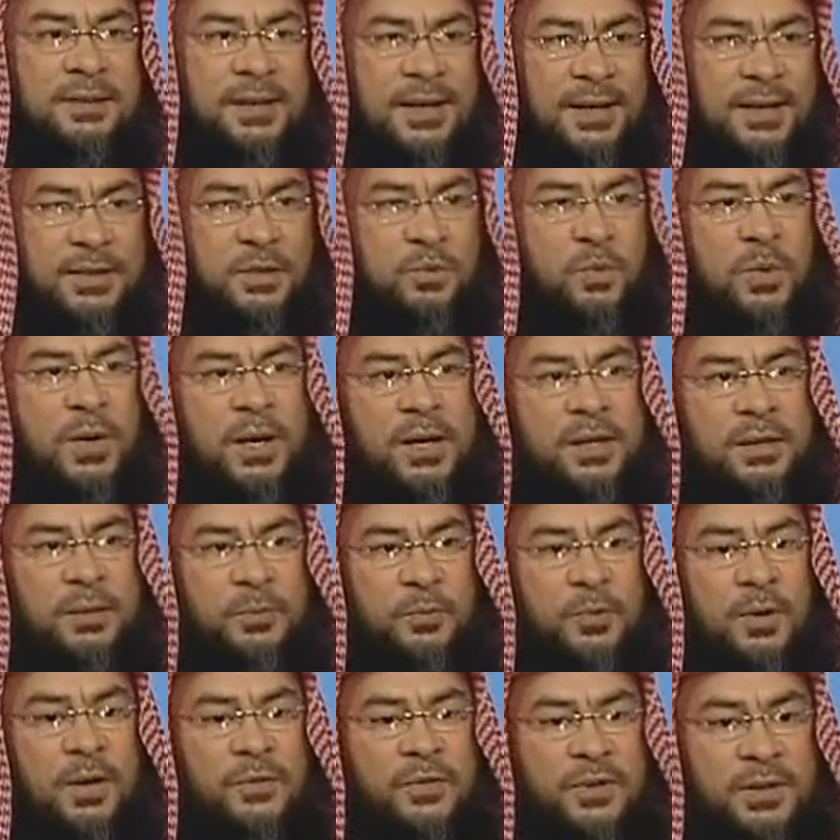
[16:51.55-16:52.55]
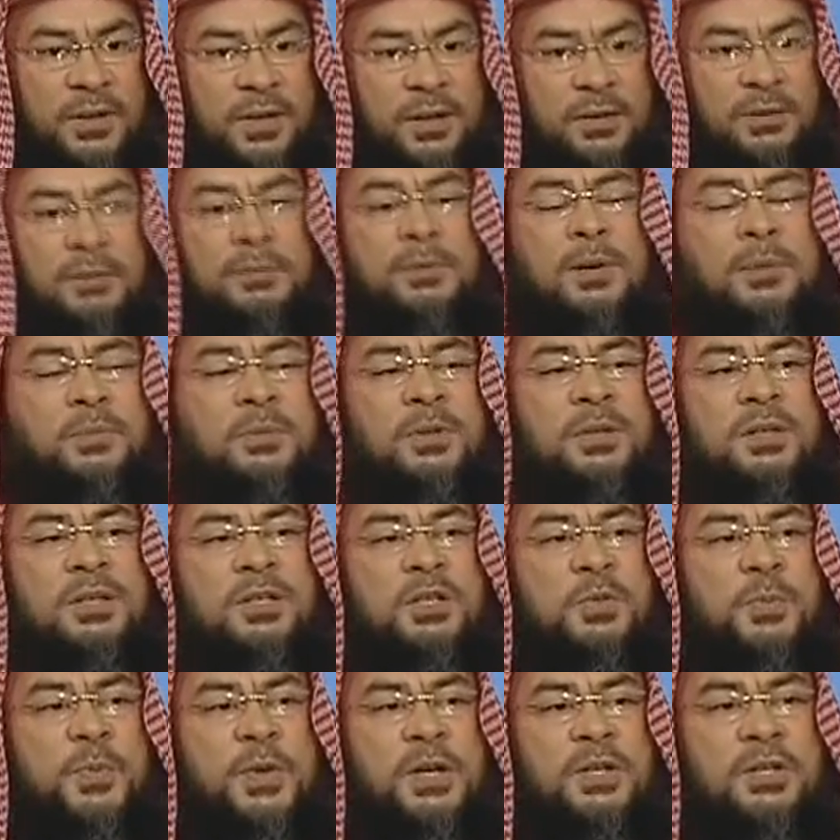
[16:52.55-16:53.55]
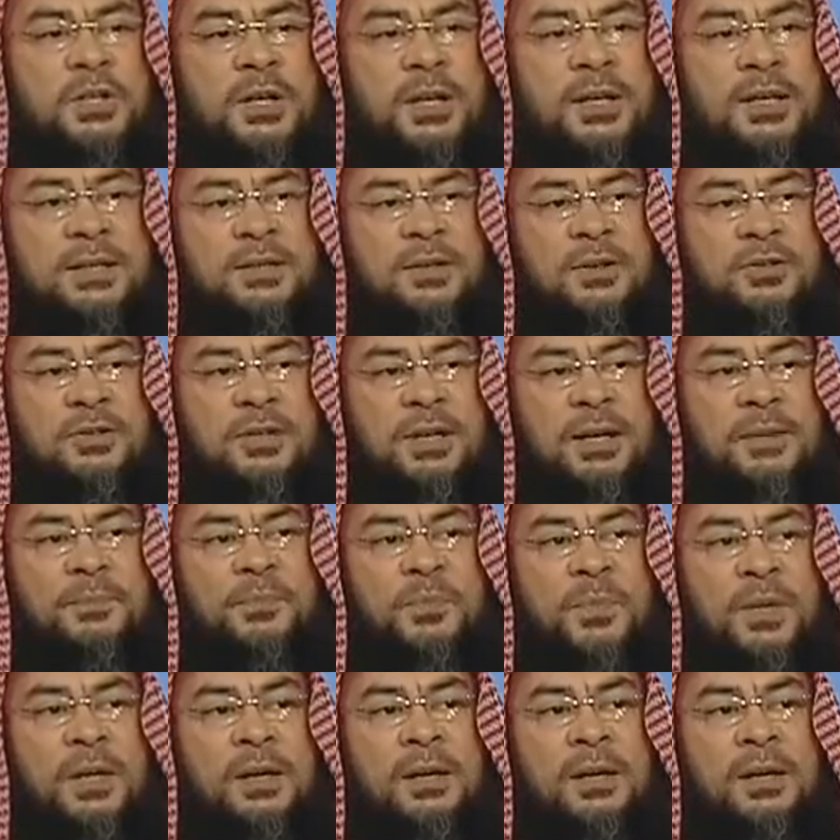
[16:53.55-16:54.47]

That is why the Prophet interrupted his speech, alayhi salatu wassalam,